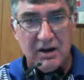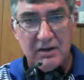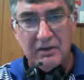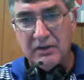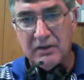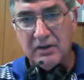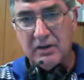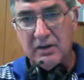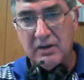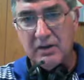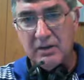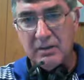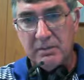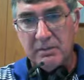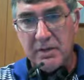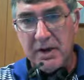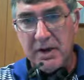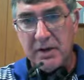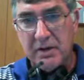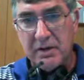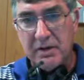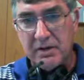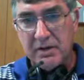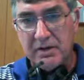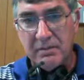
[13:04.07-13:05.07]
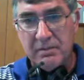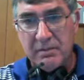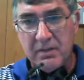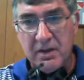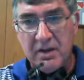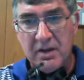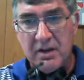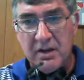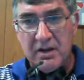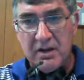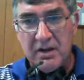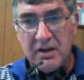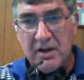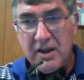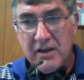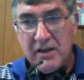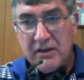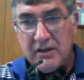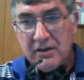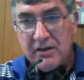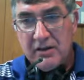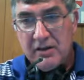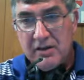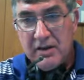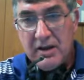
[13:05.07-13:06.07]
of merit
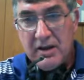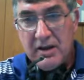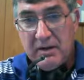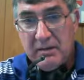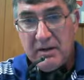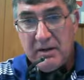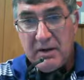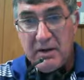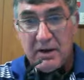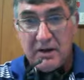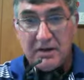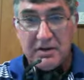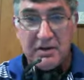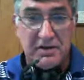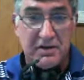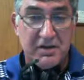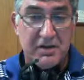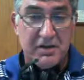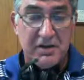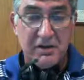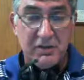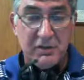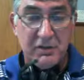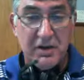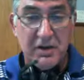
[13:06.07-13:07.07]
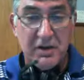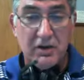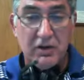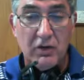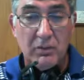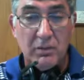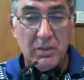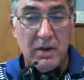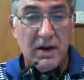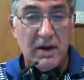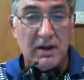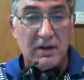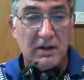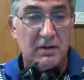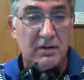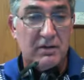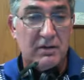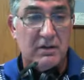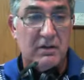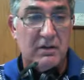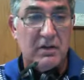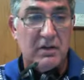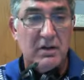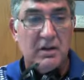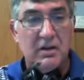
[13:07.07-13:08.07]
even today. I'd like to see us really go back
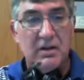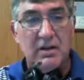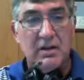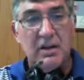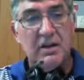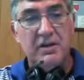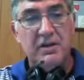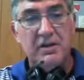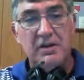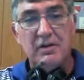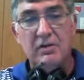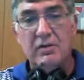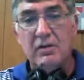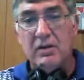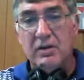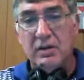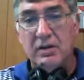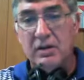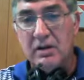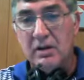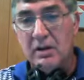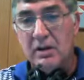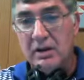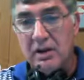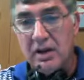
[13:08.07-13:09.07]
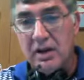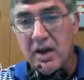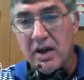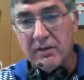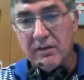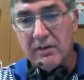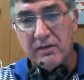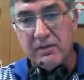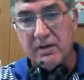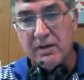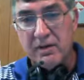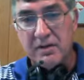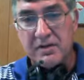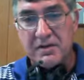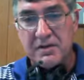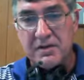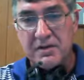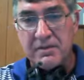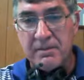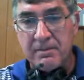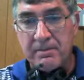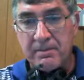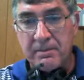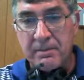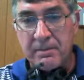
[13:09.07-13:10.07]
and do a lot of this.
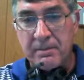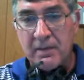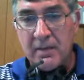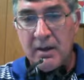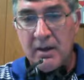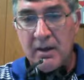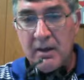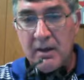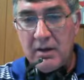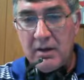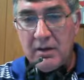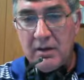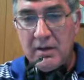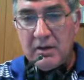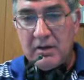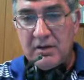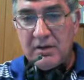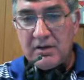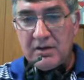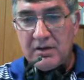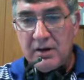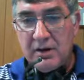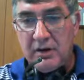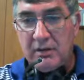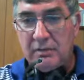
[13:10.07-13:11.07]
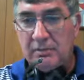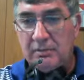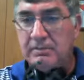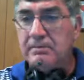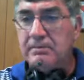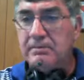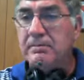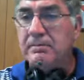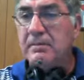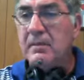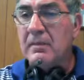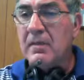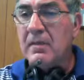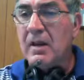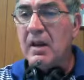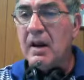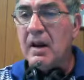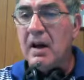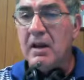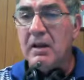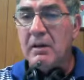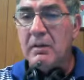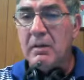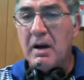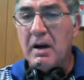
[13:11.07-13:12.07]
So
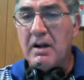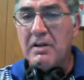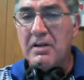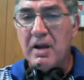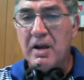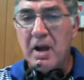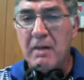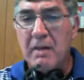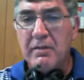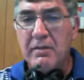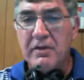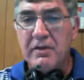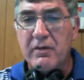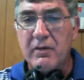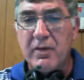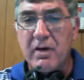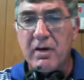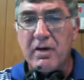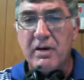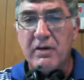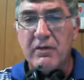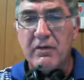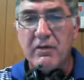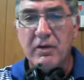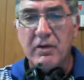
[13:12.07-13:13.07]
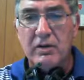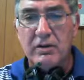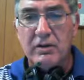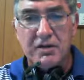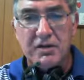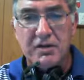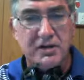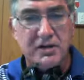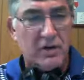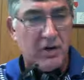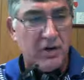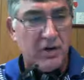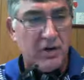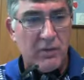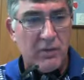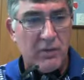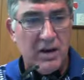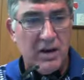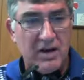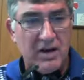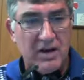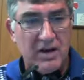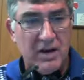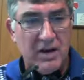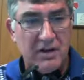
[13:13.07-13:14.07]
my time is running real short
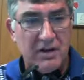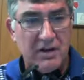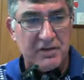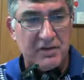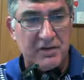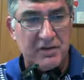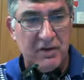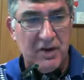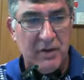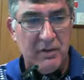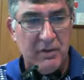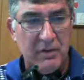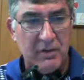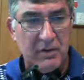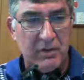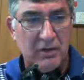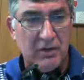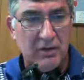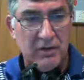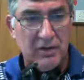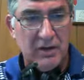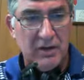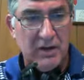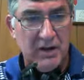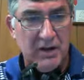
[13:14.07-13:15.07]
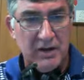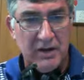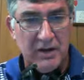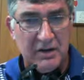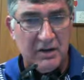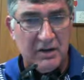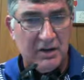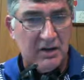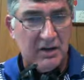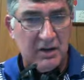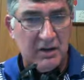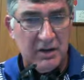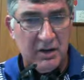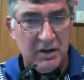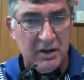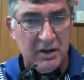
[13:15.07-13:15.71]
right now, so I'm going to go ahead and